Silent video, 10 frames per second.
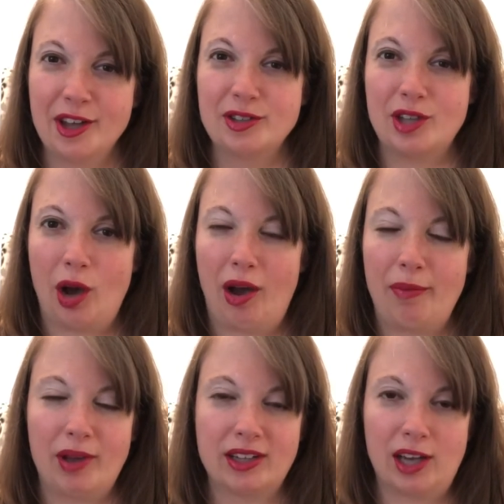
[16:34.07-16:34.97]
So I
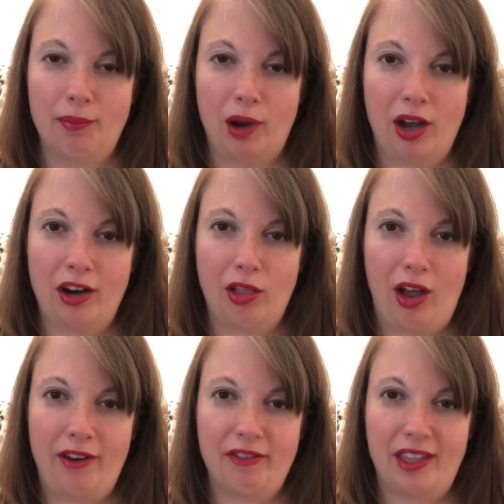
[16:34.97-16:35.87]
picked up on a
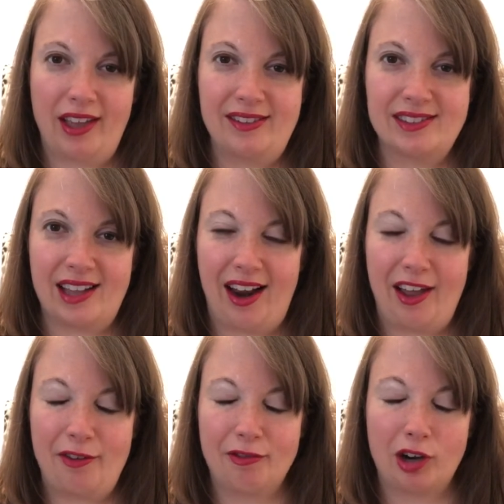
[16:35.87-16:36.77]
lot of things that I
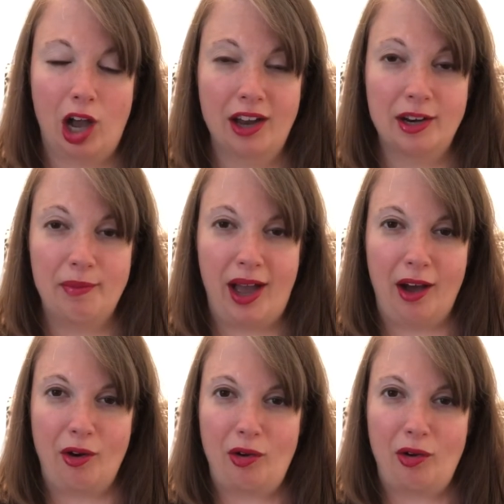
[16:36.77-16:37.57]
had forgotten about,